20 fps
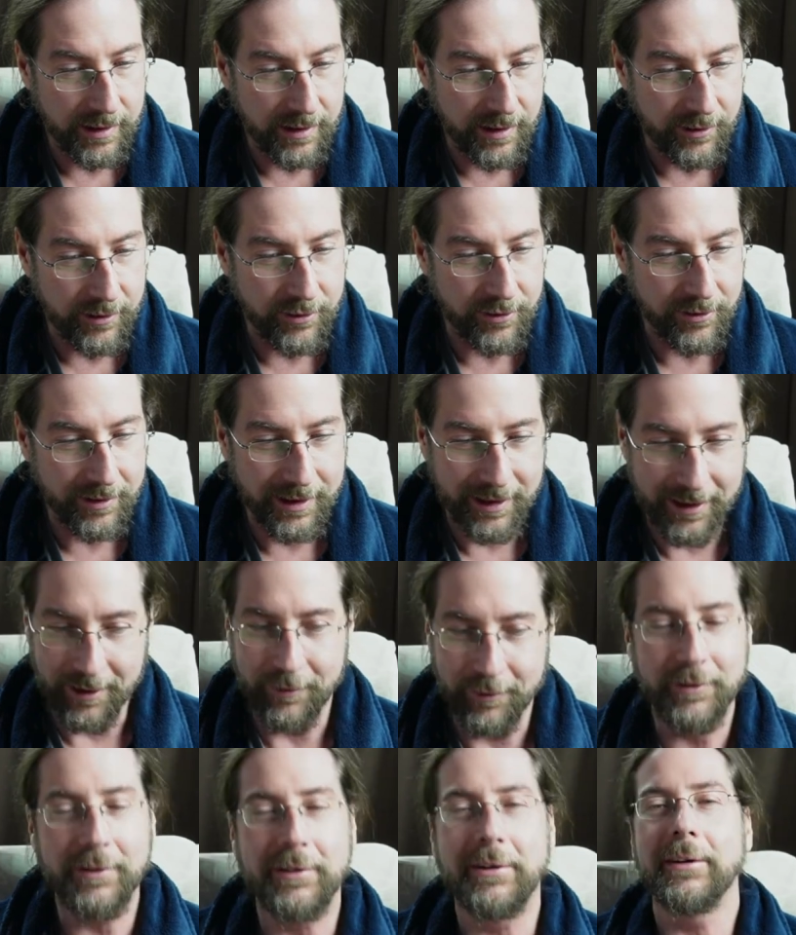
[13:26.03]
joining.
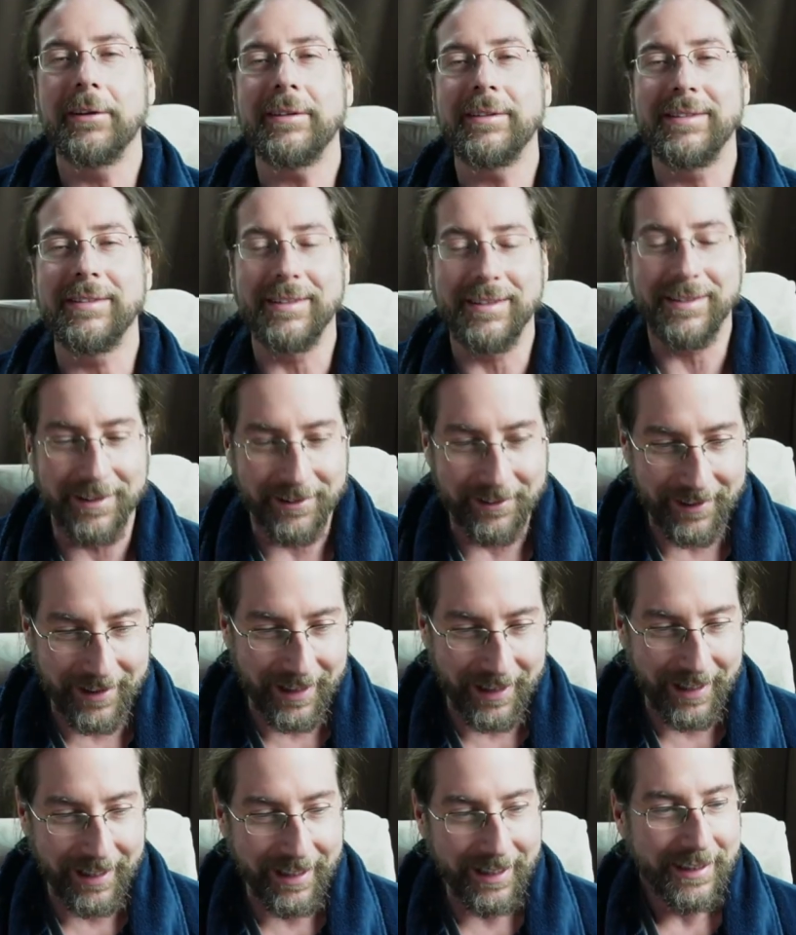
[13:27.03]
Of course it's
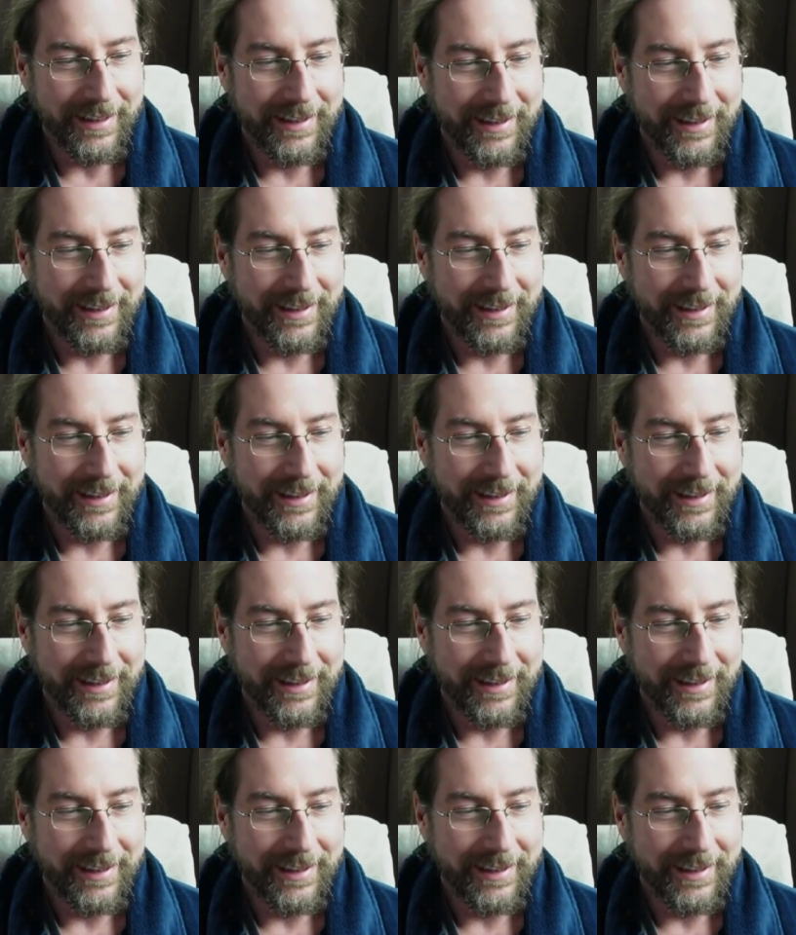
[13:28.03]
okay.